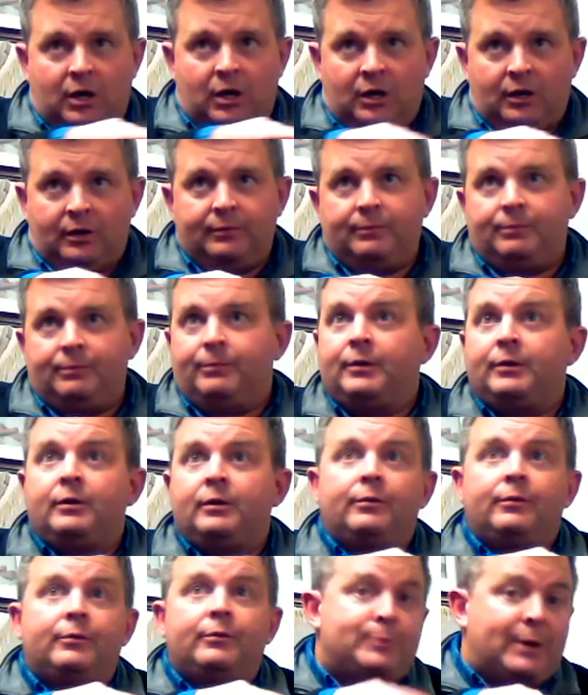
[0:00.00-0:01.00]
is on
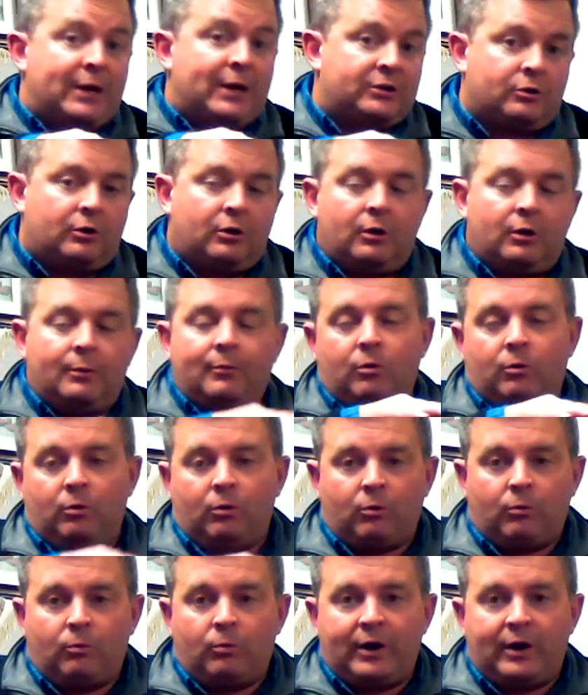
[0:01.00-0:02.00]
the spectrum
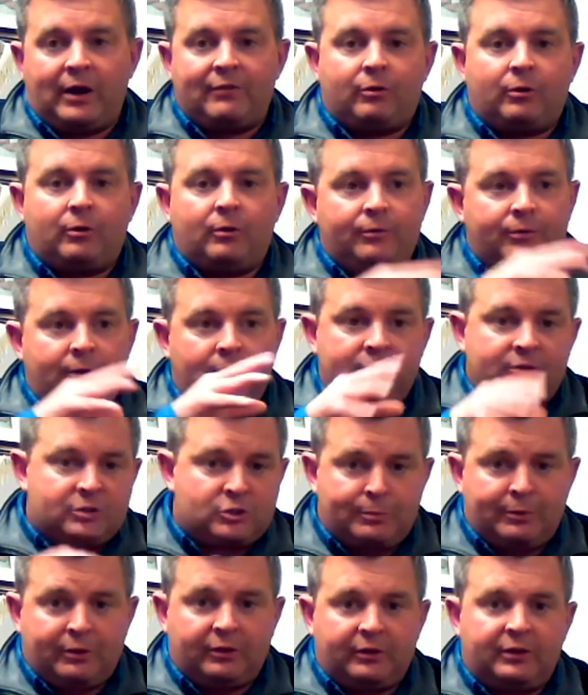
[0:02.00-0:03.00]
or whatever the
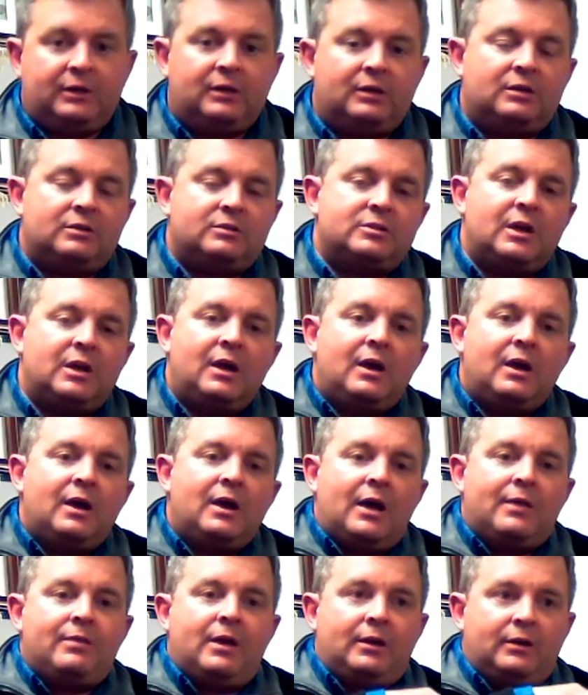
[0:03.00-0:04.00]
disability is,
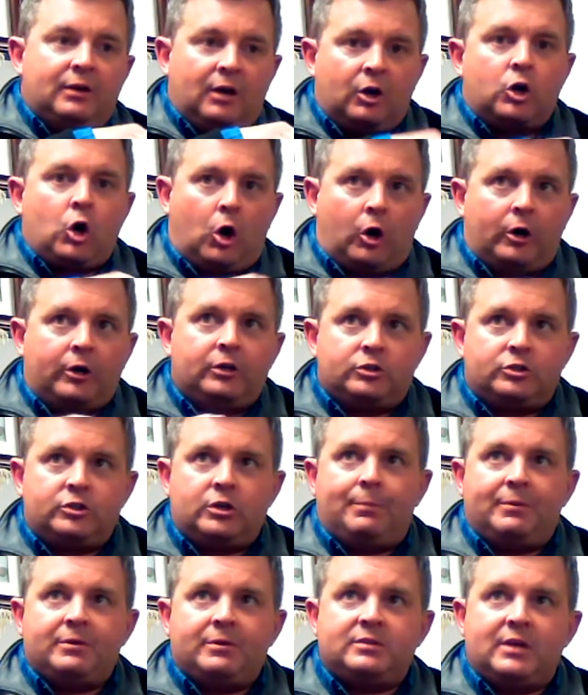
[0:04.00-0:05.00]
and then a
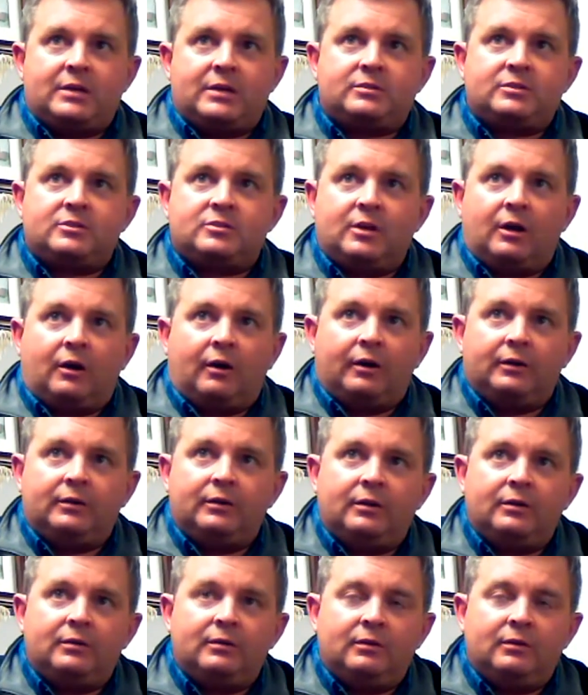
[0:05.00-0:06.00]
guardianship is
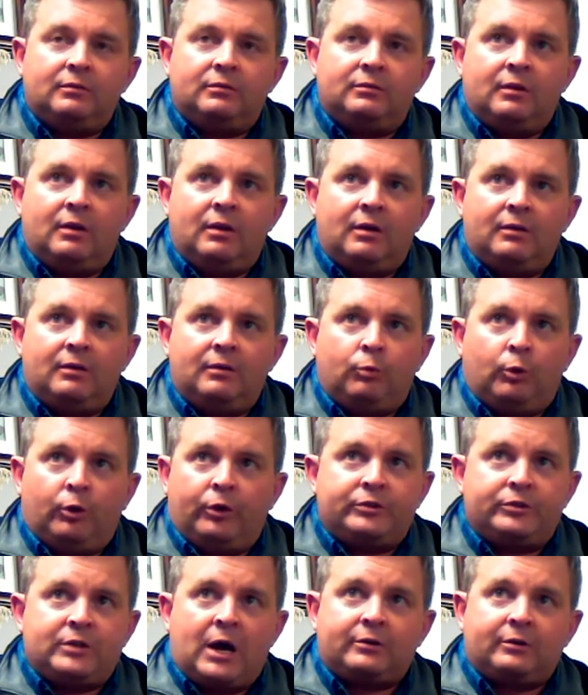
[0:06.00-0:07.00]
necessary.
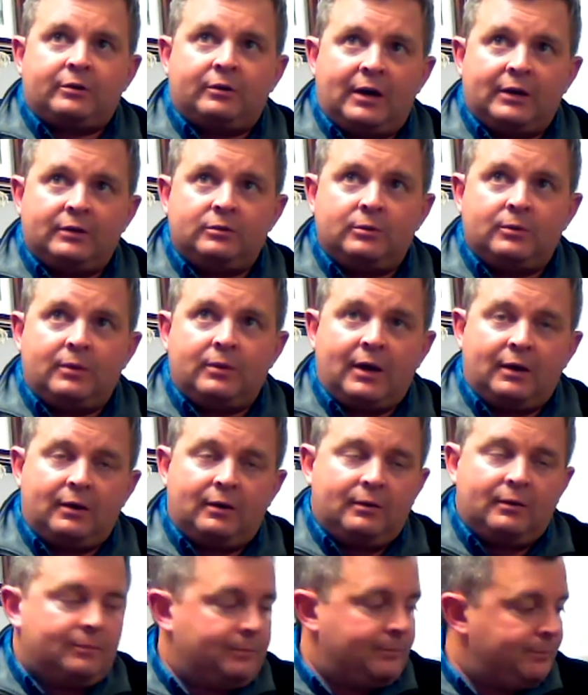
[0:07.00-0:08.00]
Will a doctor not do
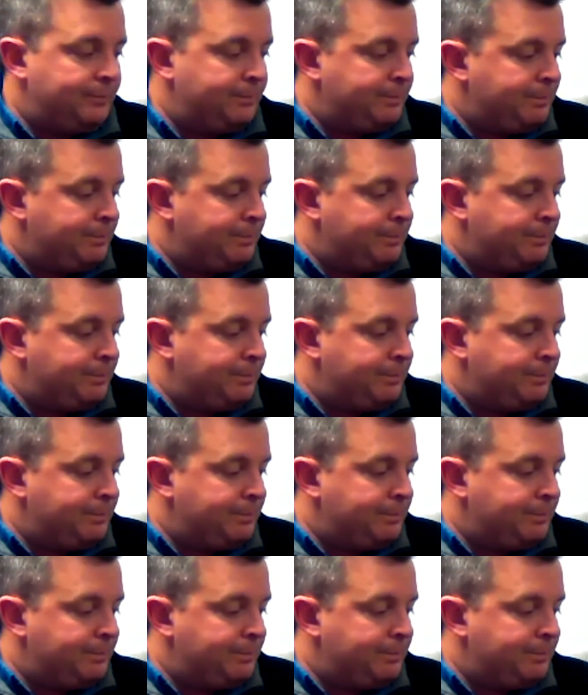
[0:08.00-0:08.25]
that?